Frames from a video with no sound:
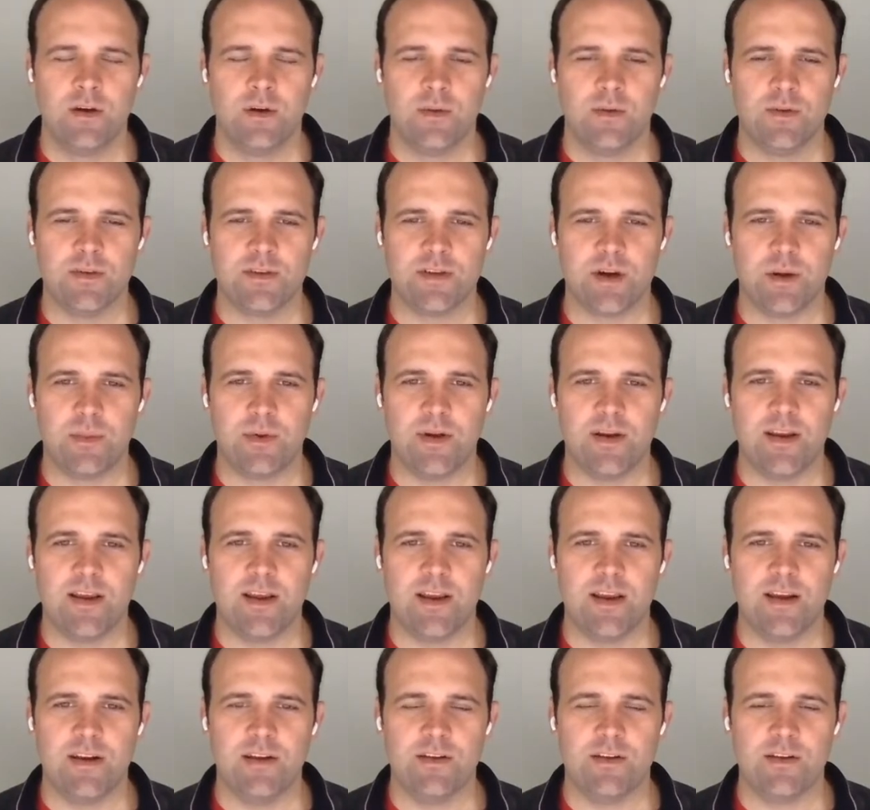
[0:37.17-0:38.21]
We'll start by
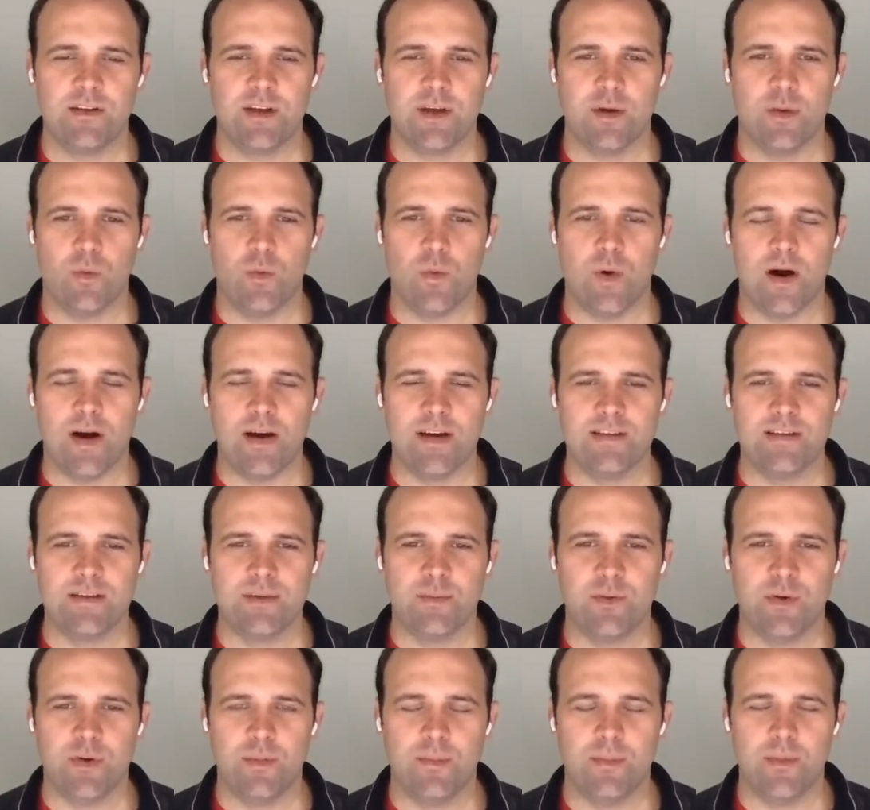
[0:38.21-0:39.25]
taking a look at why
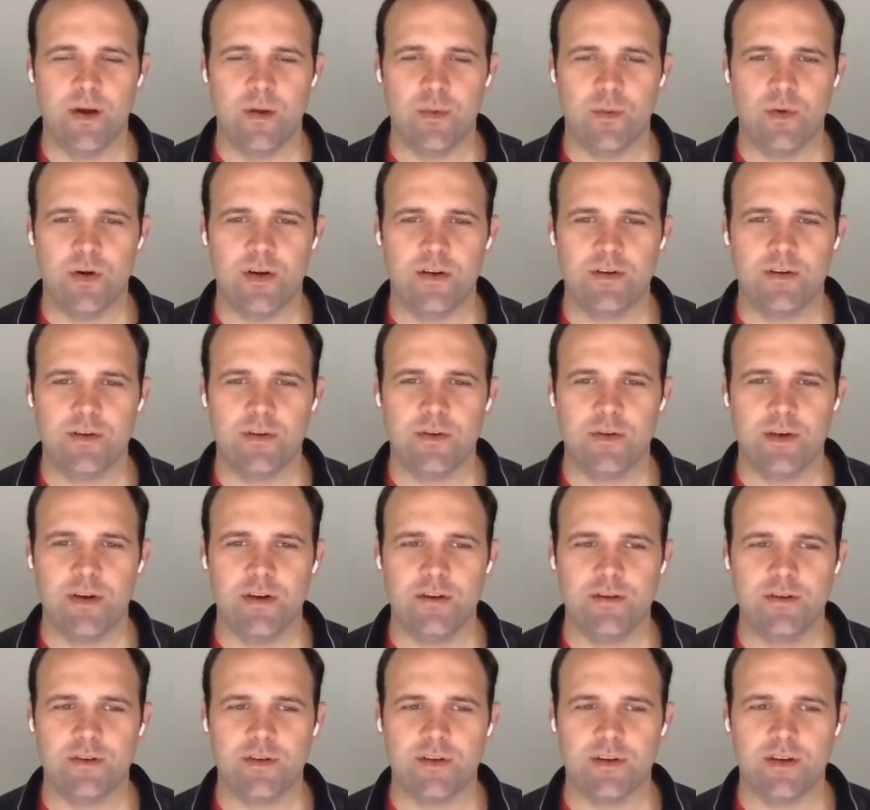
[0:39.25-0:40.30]
someone might want to create a
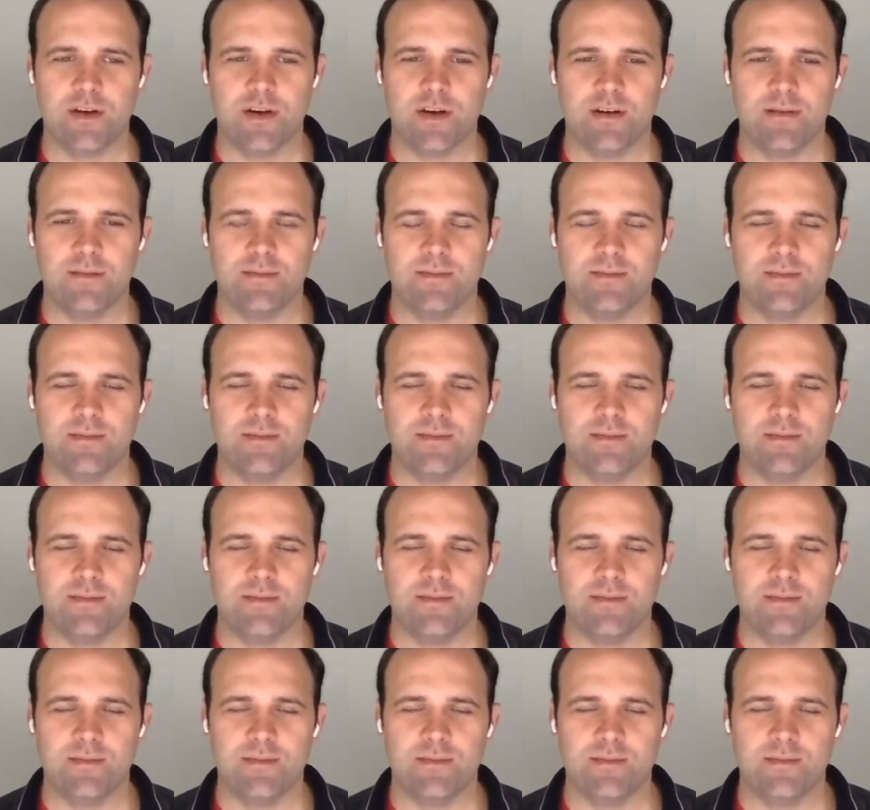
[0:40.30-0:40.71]
shortcut,